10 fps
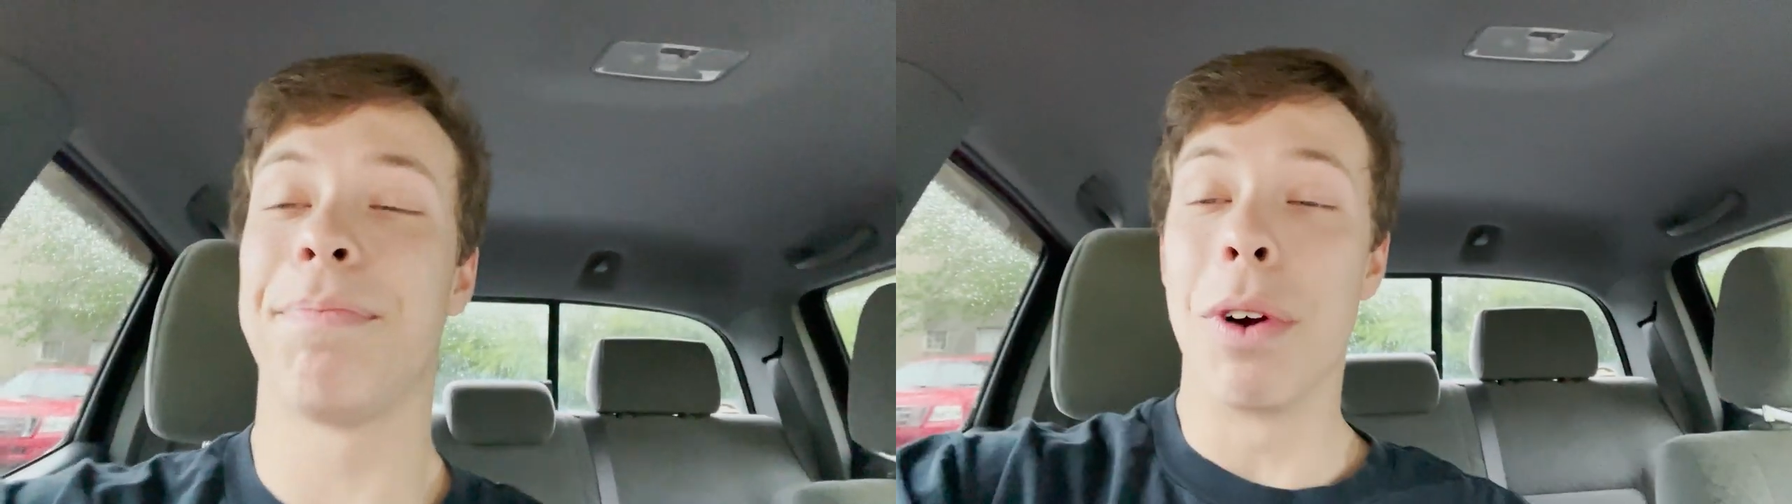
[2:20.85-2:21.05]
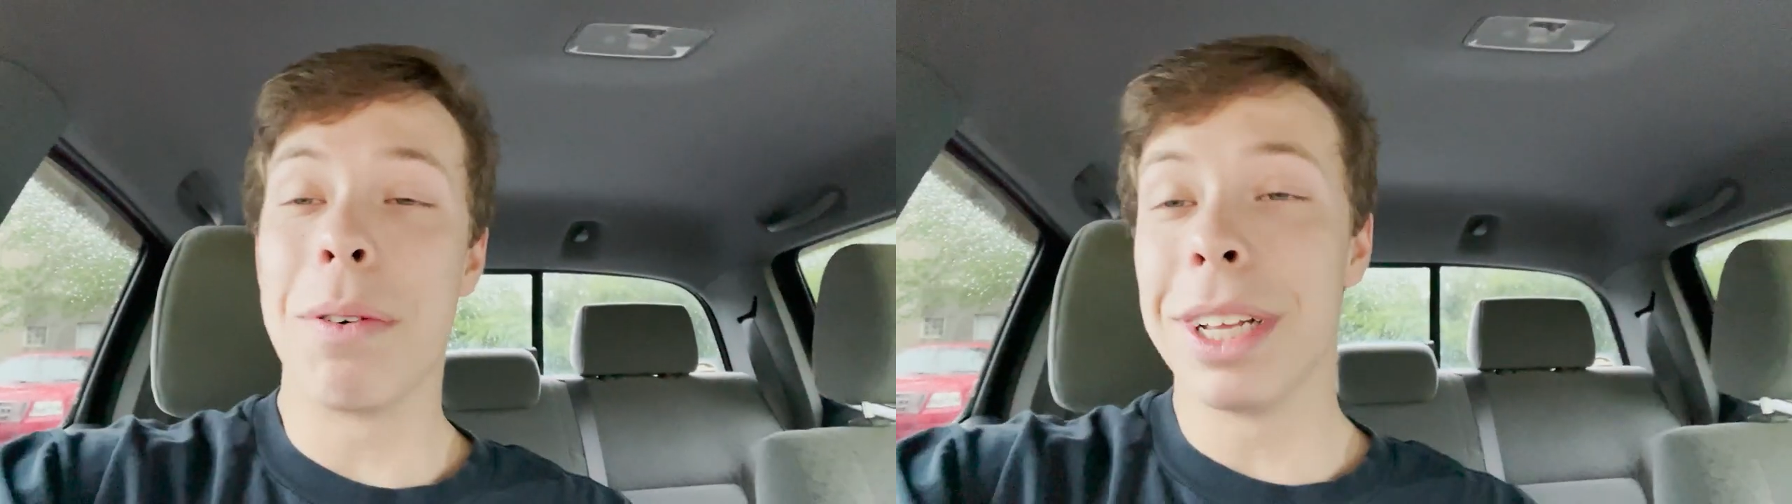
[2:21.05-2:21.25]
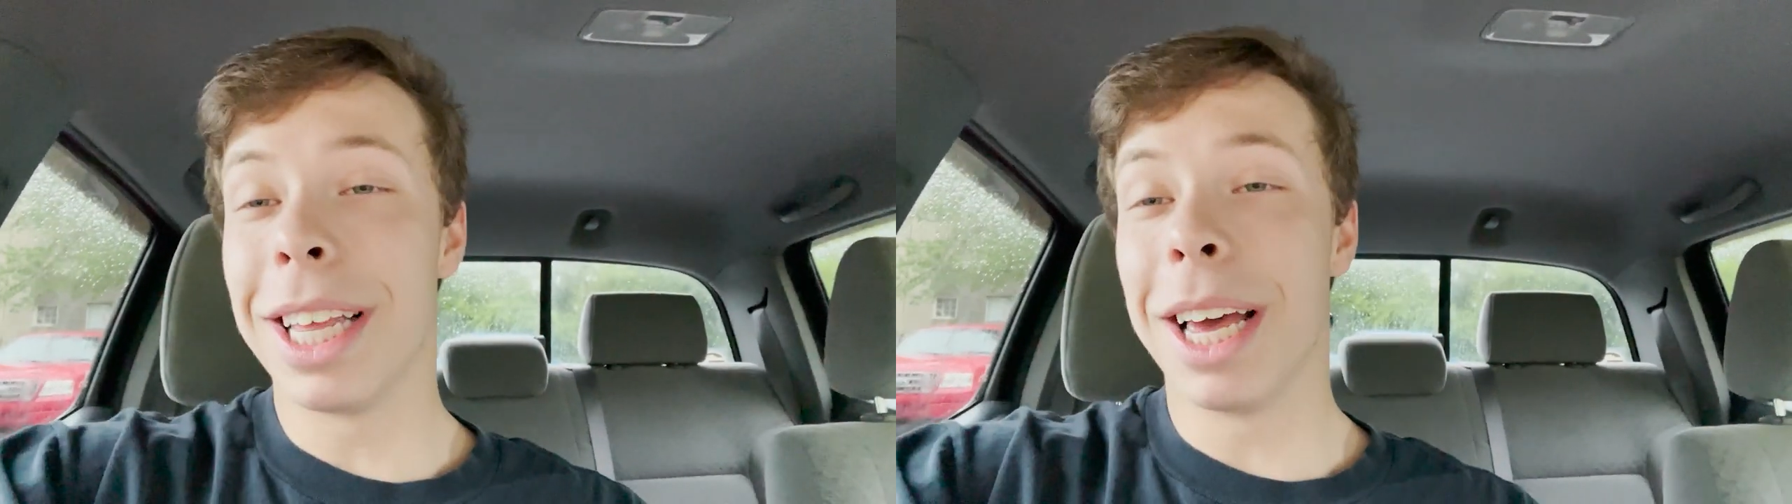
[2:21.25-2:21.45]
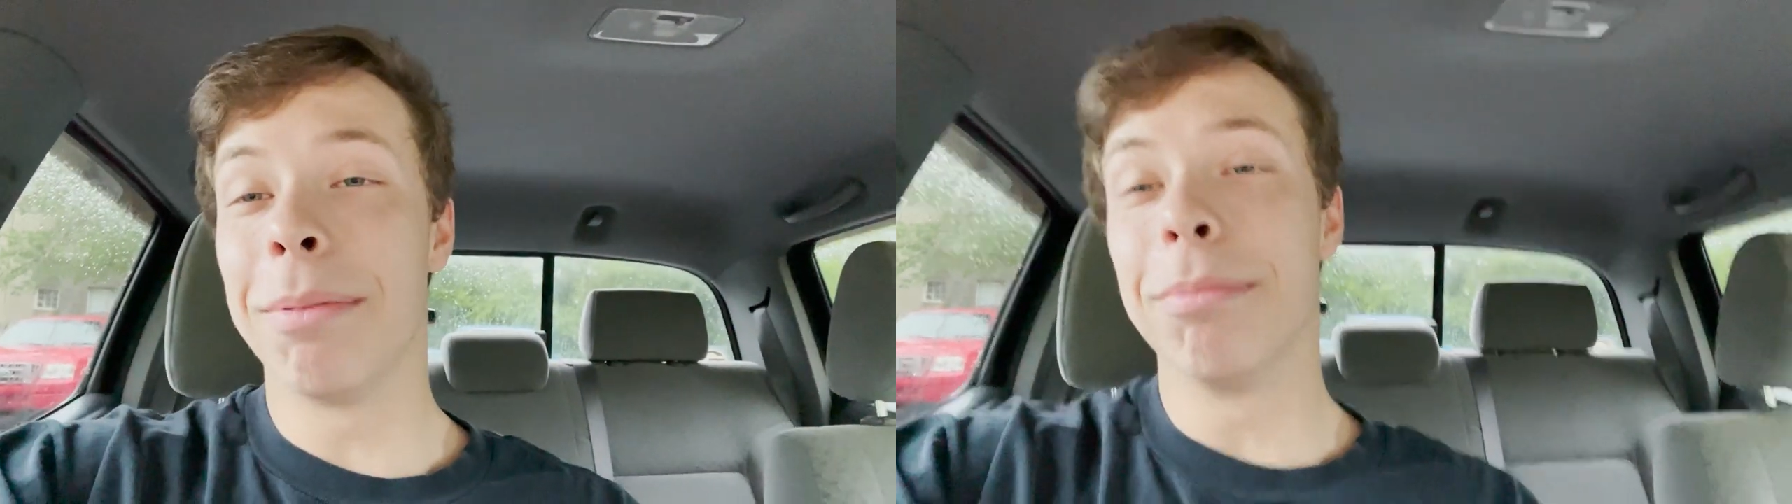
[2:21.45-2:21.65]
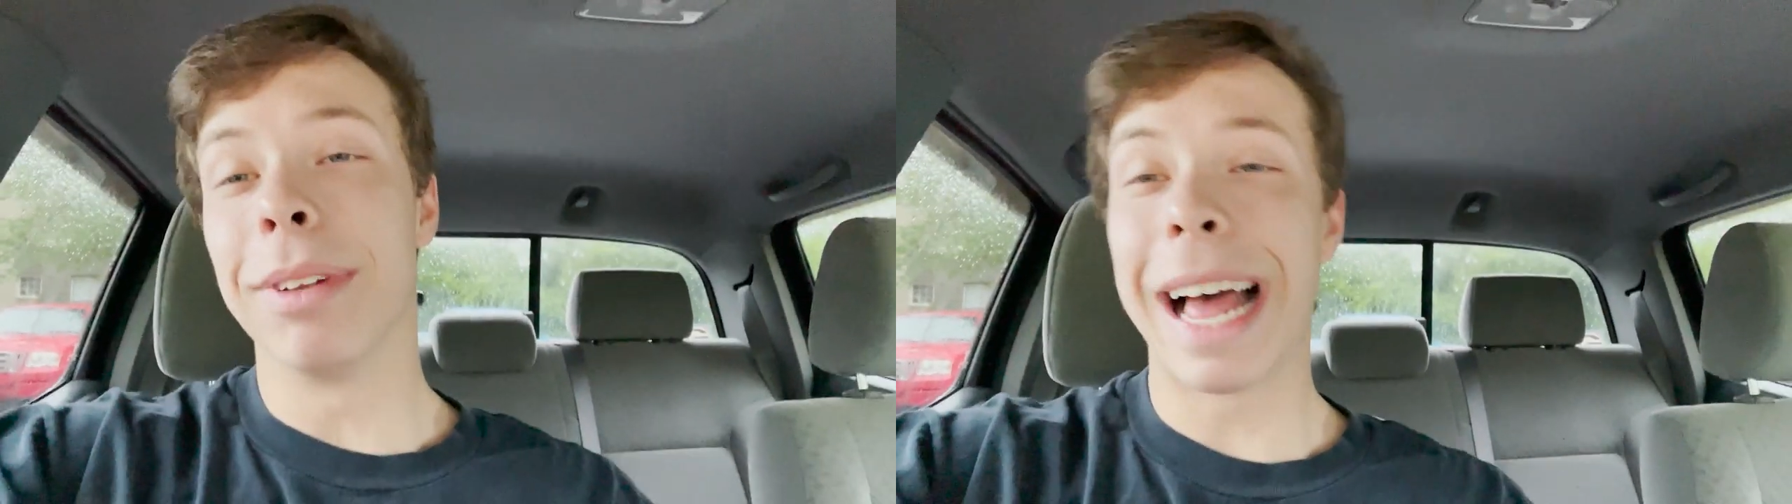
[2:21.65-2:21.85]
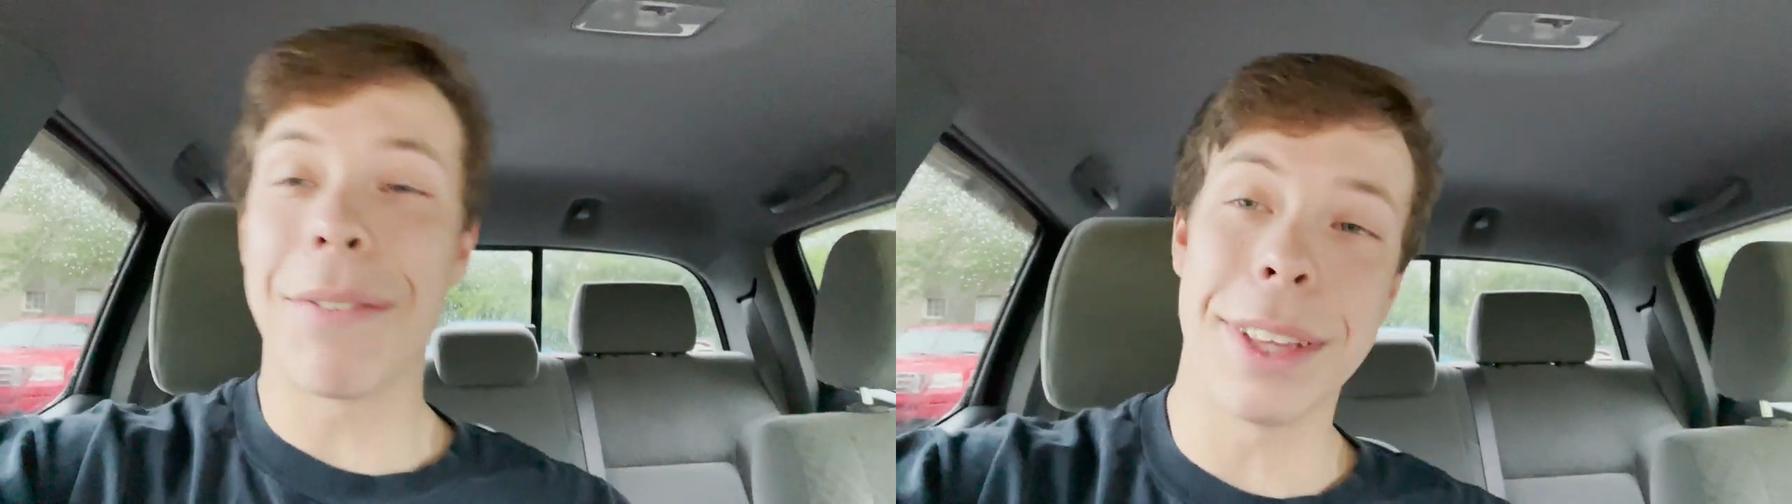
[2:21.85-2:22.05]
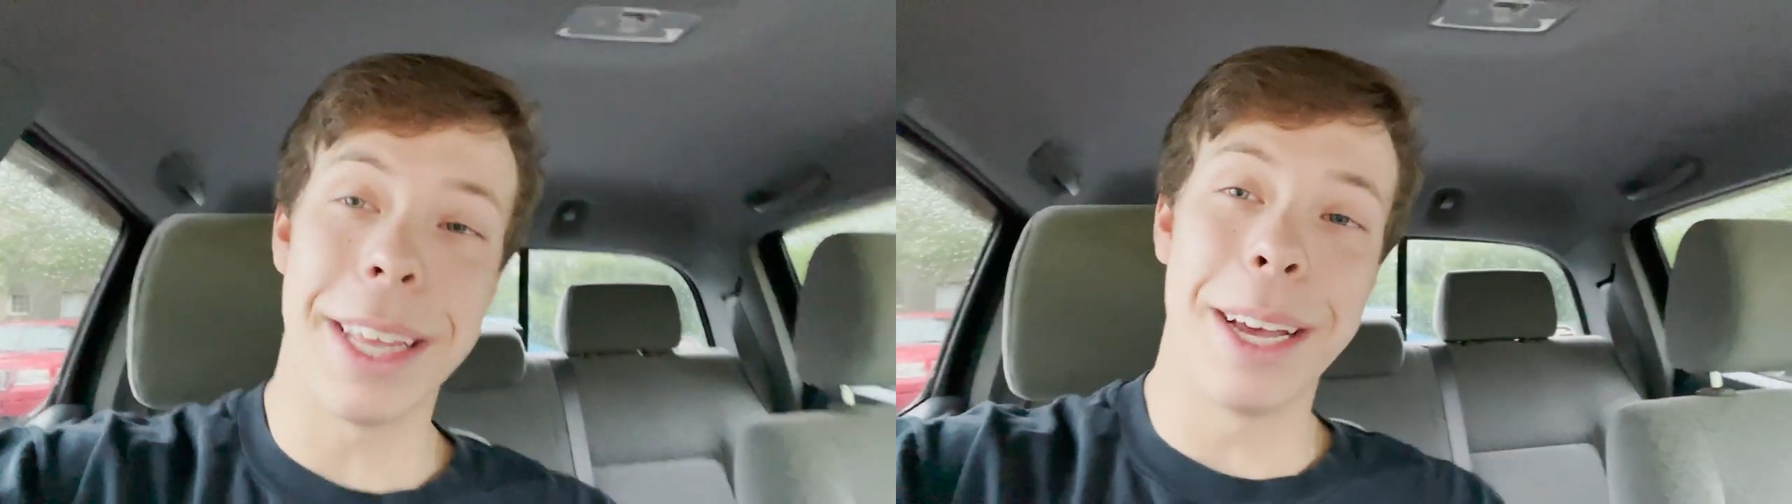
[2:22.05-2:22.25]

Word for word: run with them, laugh with